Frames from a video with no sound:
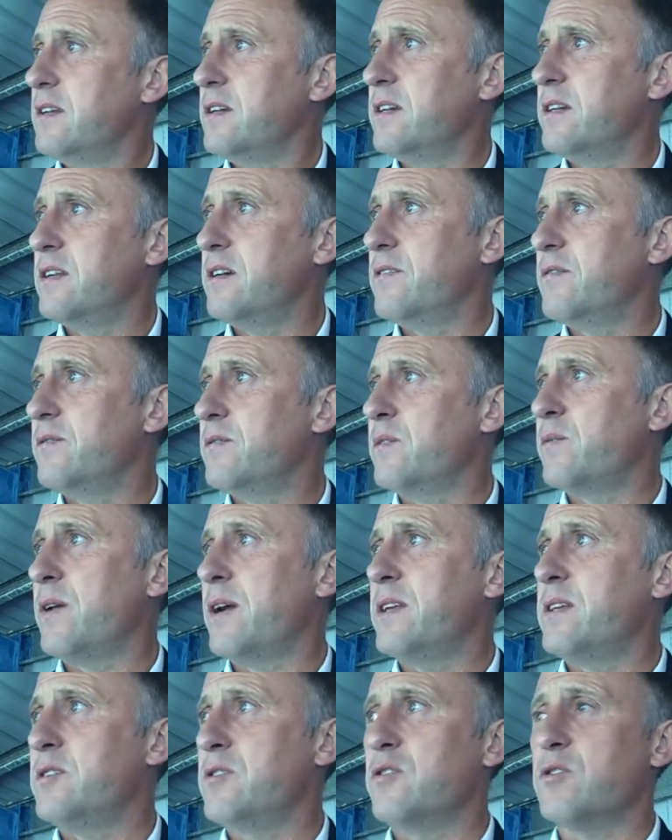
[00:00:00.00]
you know, the
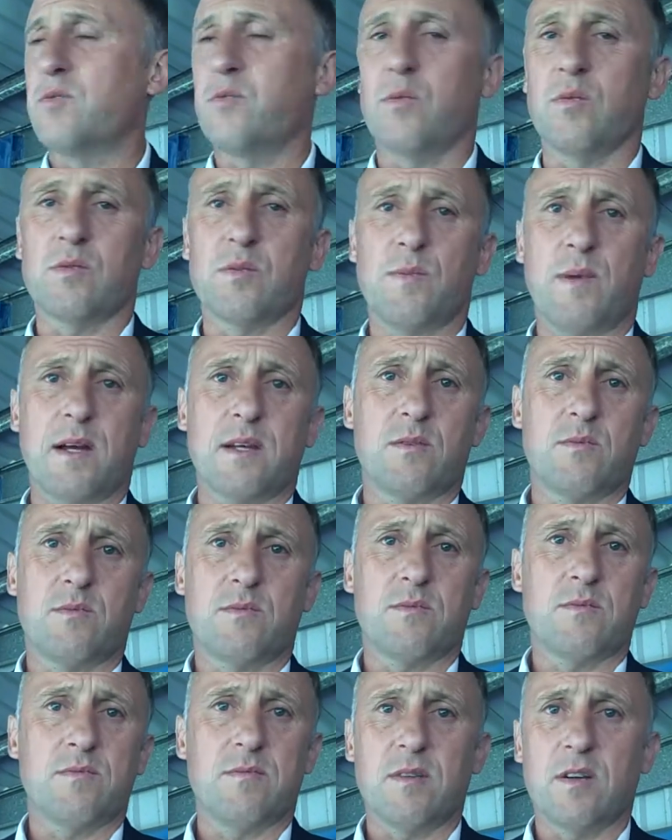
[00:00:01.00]
way he's just walked past
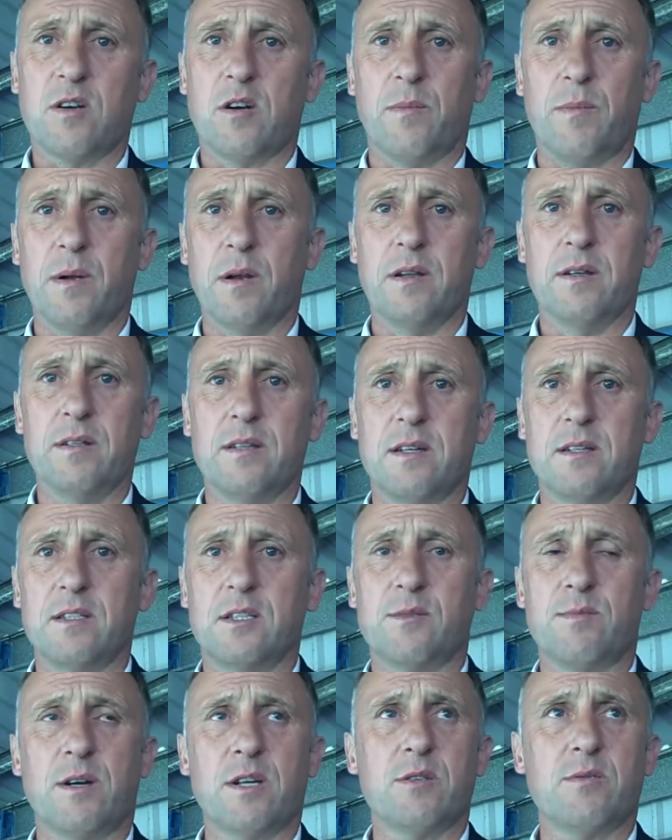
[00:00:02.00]
a couple and
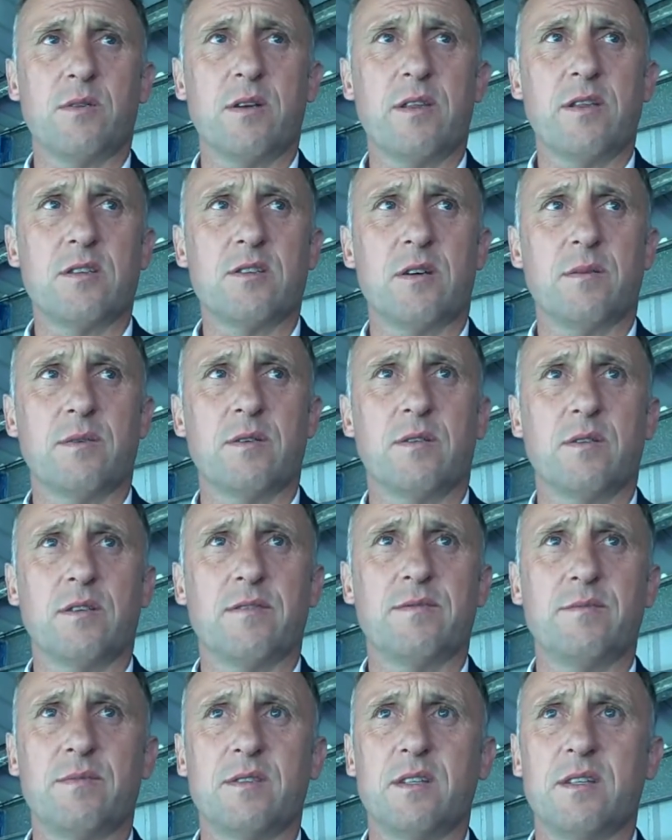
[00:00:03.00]
smashed one in the top corner
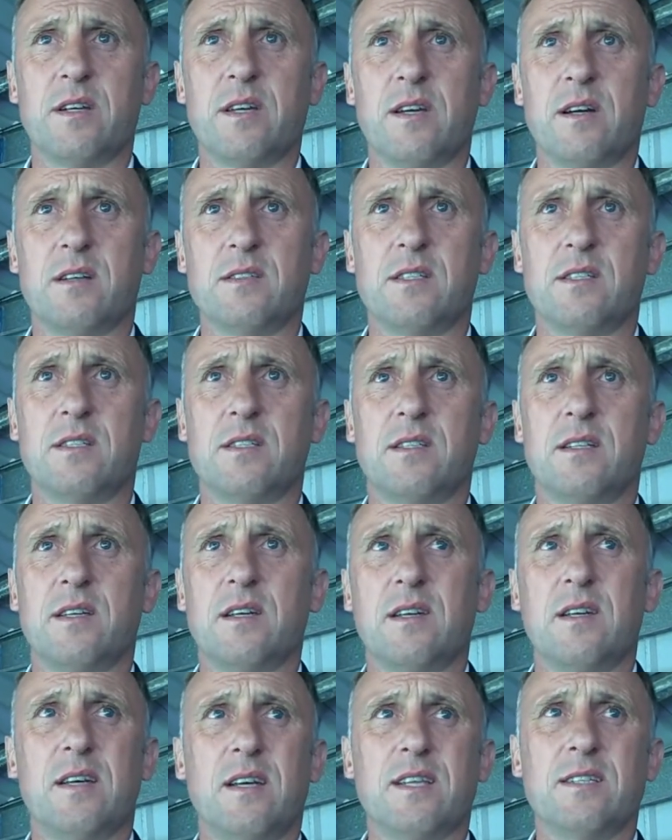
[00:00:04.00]
from 30 yards
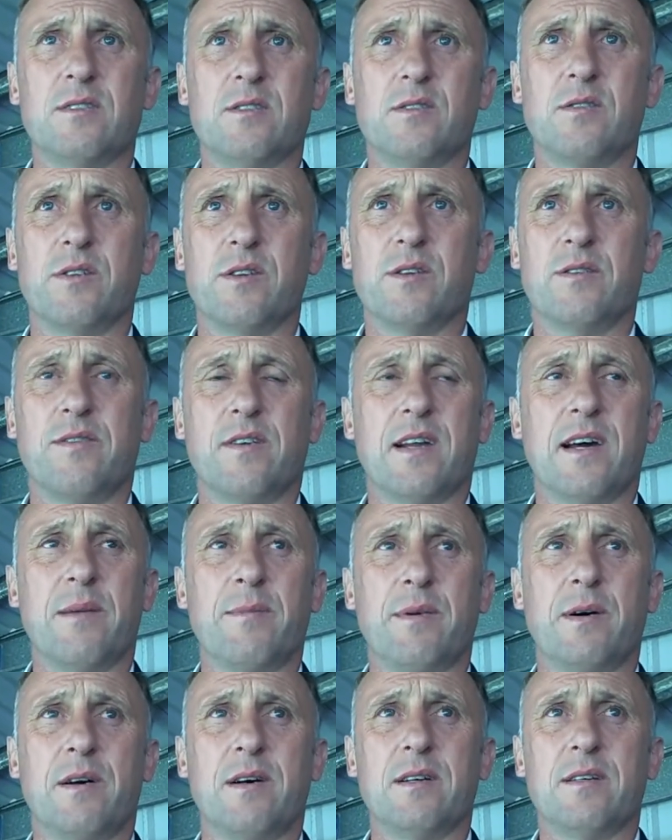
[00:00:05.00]
isn't good enough on our
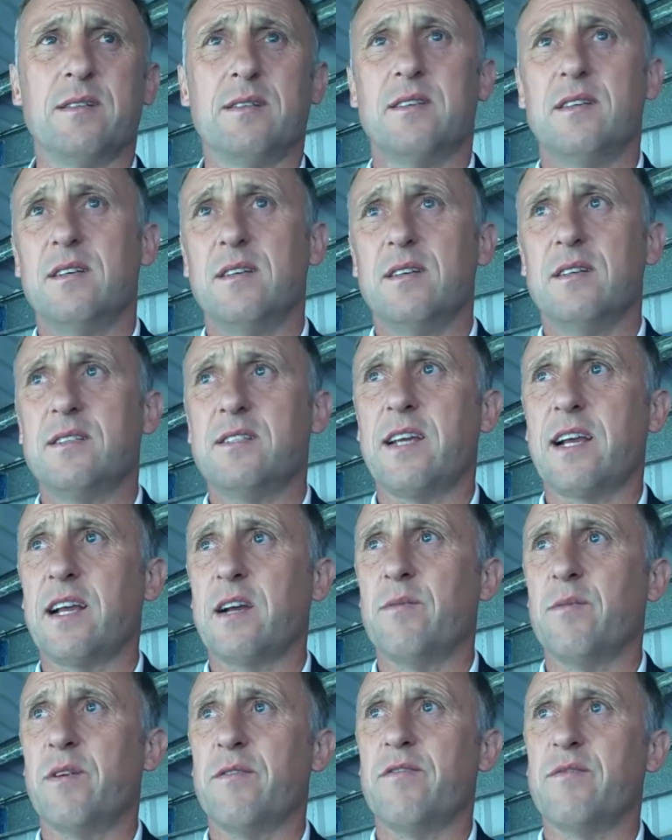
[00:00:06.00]
part.
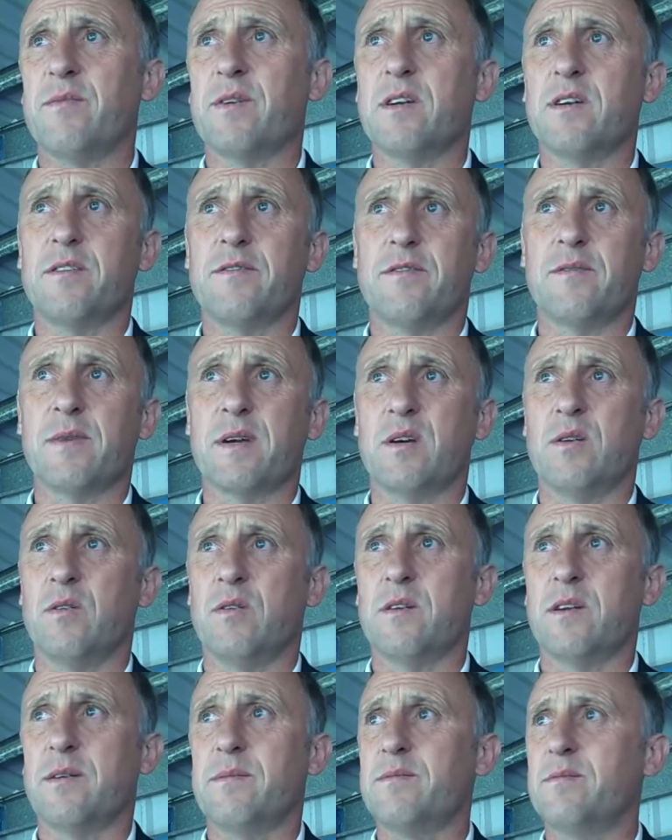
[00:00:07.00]
Second one from a
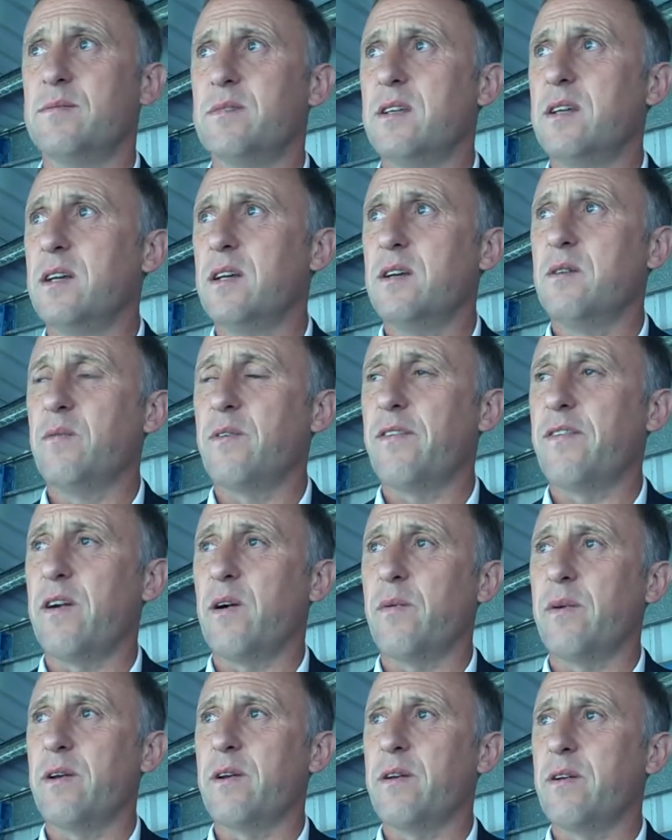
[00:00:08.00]
corner, we
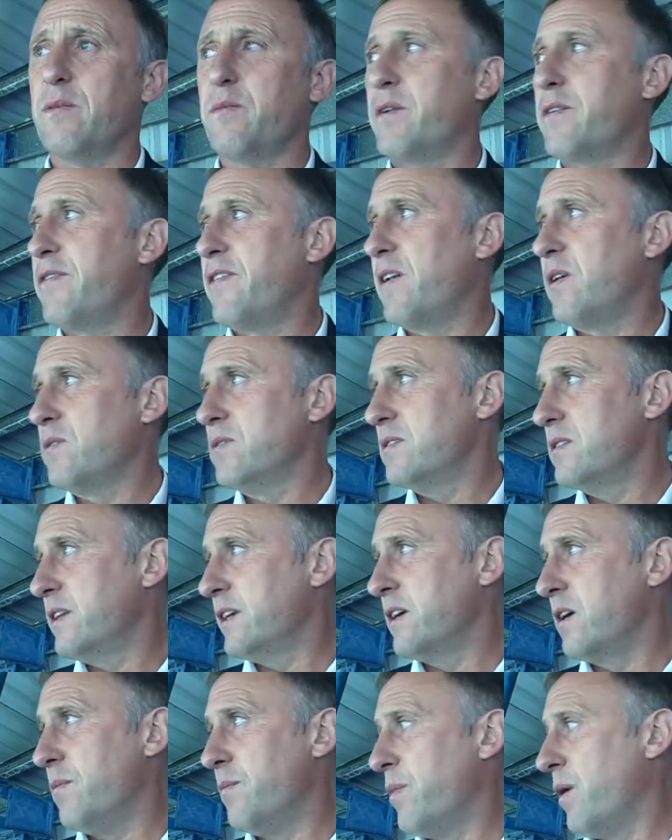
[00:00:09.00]
felt he
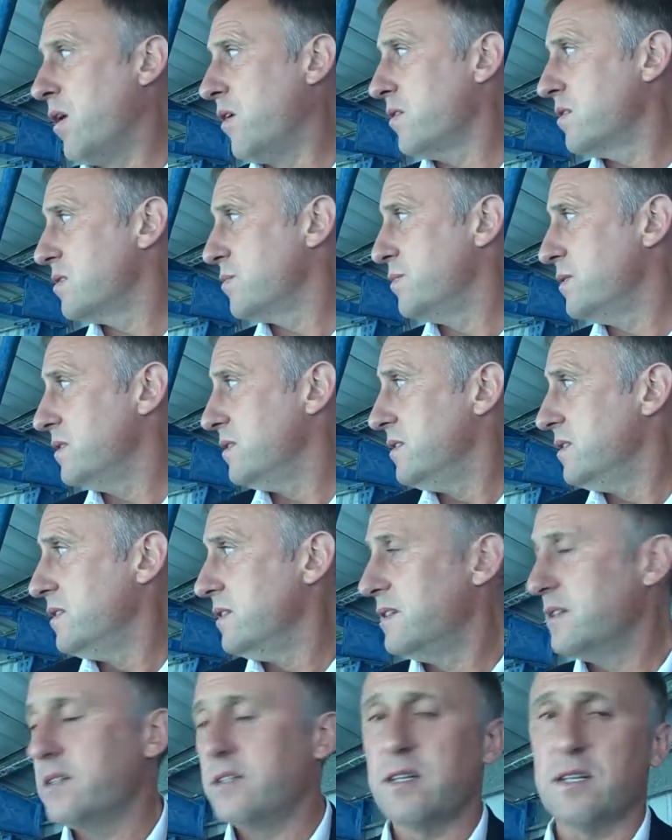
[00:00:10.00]
got blocked, but
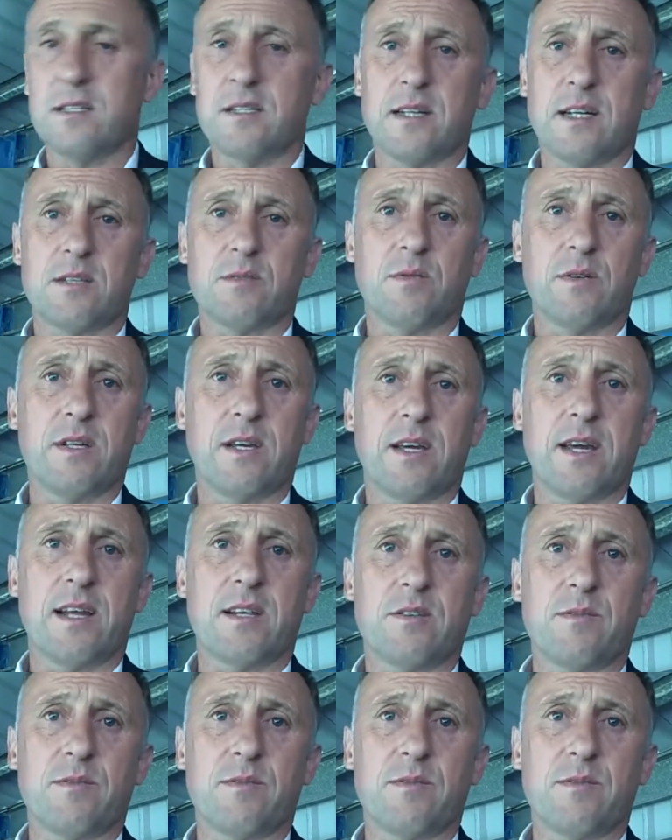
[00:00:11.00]
listen, that's what you get